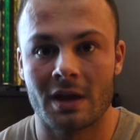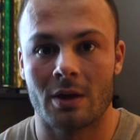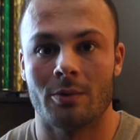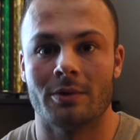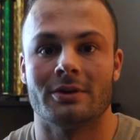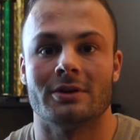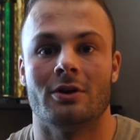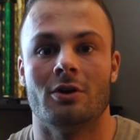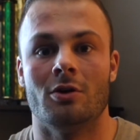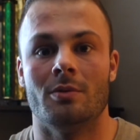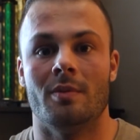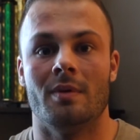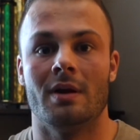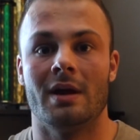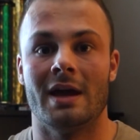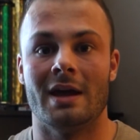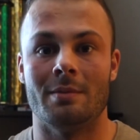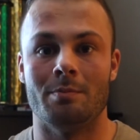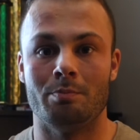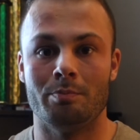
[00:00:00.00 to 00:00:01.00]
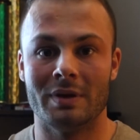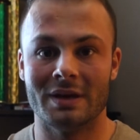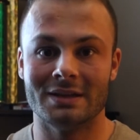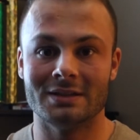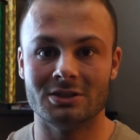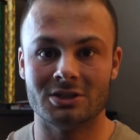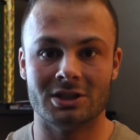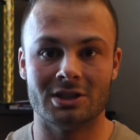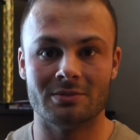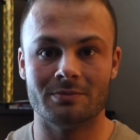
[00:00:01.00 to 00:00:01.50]
I want to own a
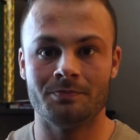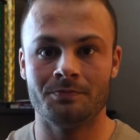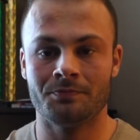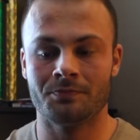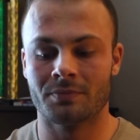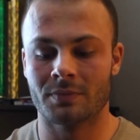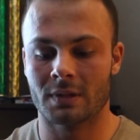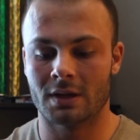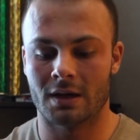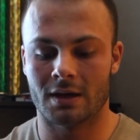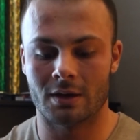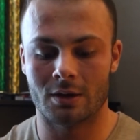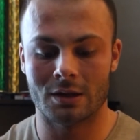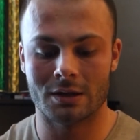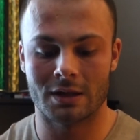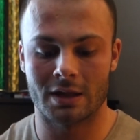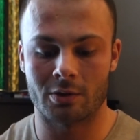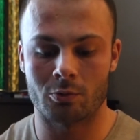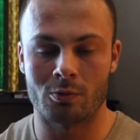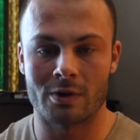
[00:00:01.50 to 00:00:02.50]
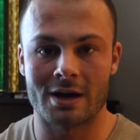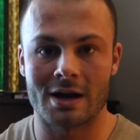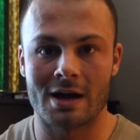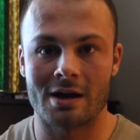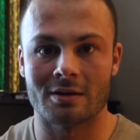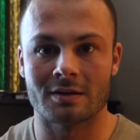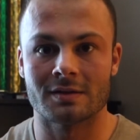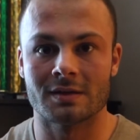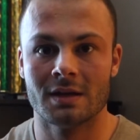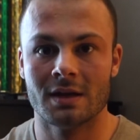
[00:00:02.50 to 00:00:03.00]
big gym, like
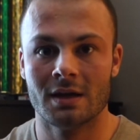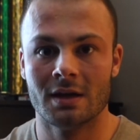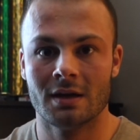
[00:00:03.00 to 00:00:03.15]
warehouse.